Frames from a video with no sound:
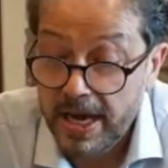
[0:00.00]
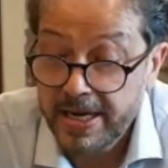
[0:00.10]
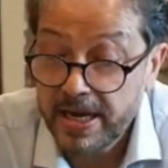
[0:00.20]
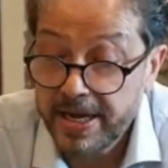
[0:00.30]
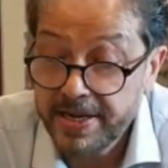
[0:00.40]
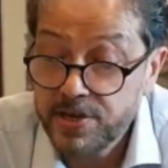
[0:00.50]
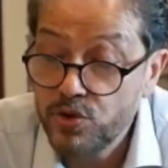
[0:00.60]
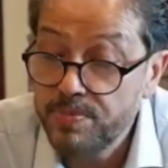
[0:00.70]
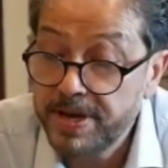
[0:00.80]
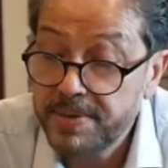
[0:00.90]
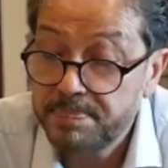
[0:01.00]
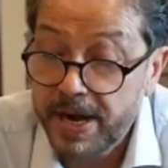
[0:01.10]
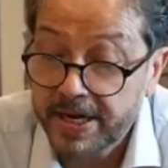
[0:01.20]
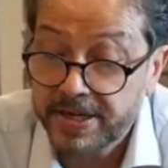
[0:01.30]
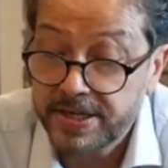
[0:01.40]
an inhumane
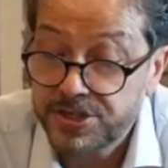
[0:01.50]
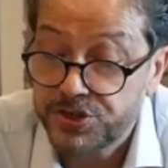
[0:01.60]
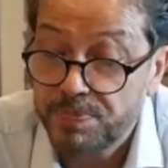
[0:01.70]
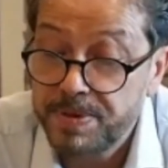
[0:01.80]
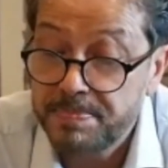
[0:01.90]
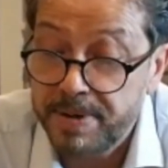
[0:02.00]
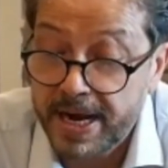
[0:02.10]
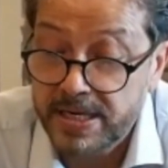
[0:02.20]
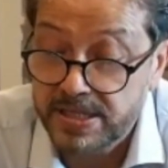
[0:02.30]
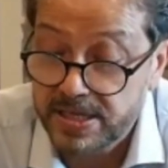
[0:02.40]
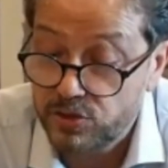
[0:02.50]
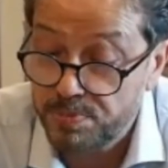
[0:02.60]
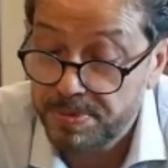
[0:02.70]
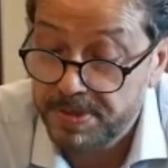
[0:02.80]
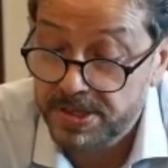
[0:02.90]
practice, should be banned, says
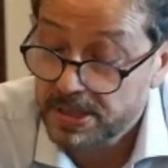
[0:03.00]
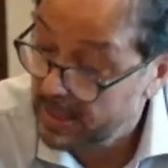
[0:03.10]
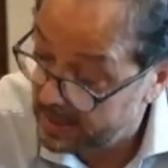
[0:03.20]
UP Minister.